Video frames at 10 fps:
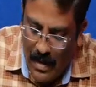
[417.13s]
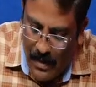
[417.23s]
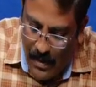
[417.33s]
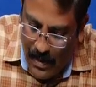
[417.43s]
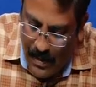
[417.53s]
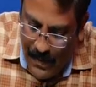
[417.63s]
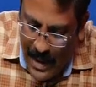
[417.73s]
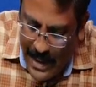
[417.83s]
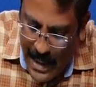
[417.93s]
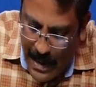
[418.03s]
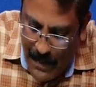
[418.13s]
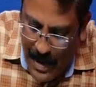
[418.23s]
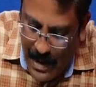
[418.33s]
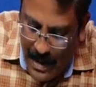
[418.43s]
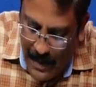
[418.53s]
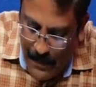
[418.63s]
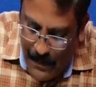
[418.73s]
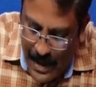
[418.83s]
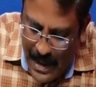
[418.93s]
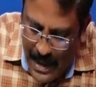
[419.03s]
So the V can be
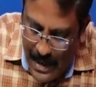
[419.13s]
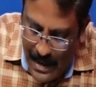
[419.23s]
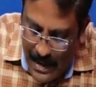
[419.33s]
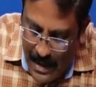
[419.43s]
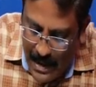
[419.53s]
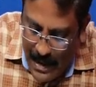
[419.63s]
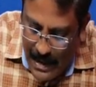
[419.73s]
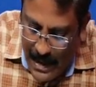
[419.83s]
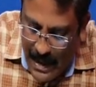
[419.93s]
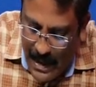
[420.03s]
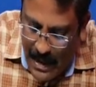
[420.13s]
written as set